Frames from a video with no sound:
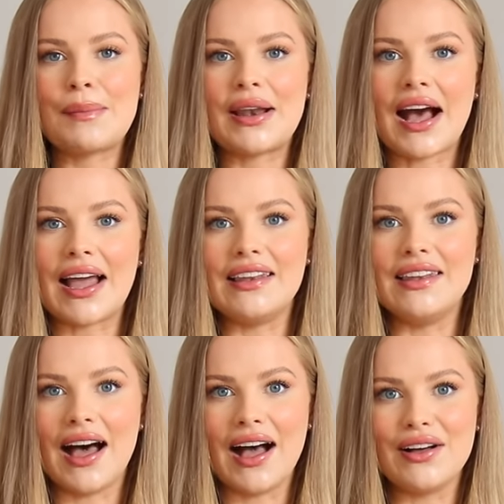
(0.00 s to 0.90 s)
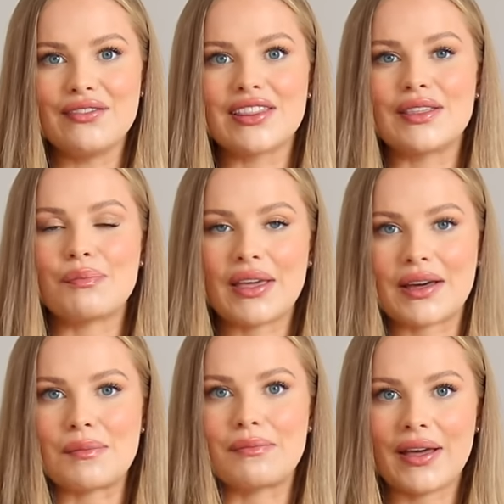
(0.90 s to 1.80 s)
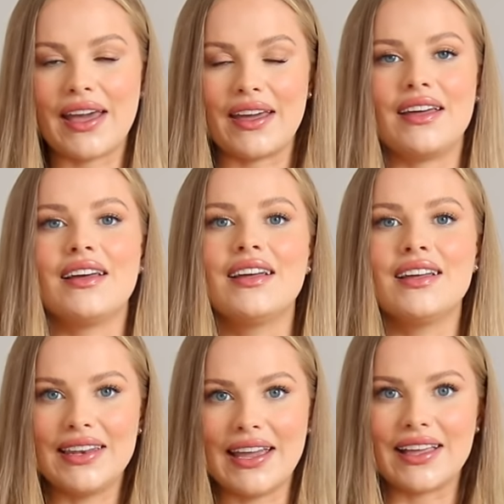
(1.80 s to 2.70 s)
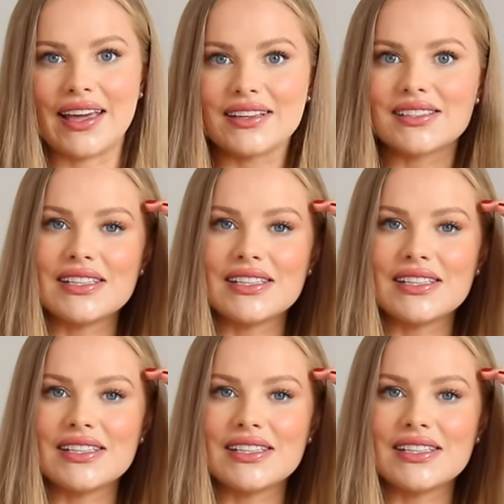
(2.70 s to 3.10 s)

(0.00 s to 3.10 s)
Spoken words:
but I love the Pick and Pay leggings.